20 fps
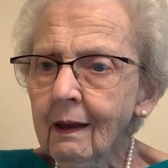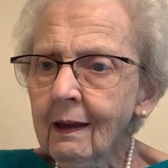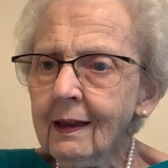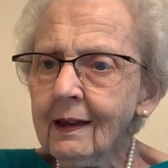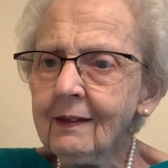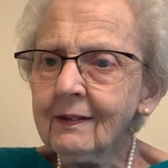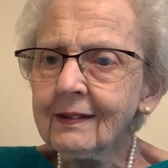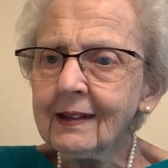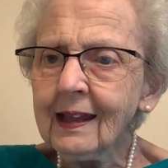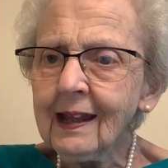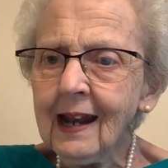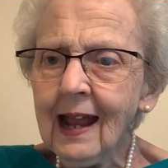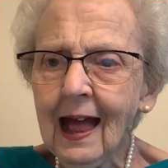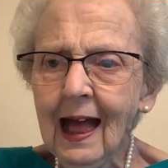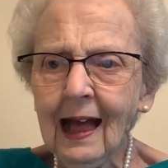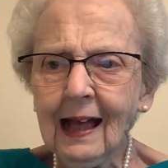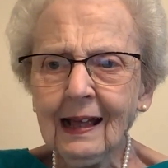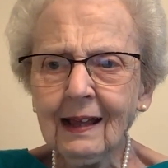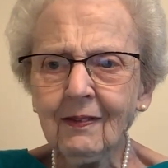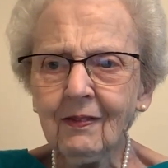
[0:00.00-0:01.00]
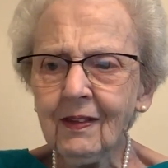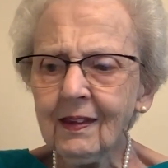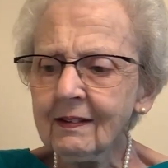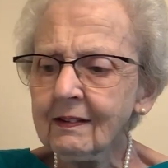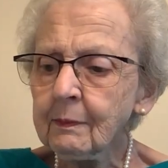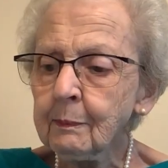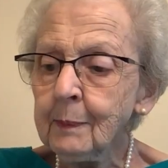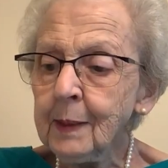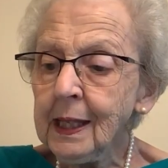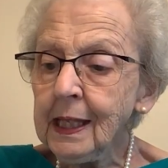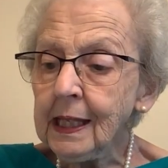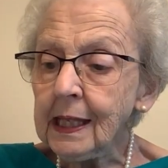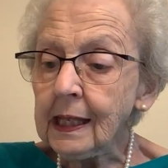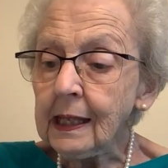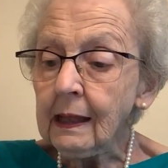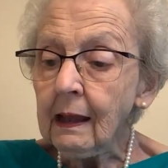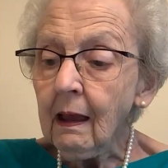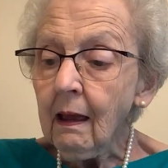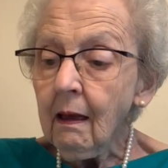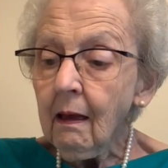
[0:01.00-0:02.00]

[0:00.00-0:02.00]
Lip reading: He said, how can this be?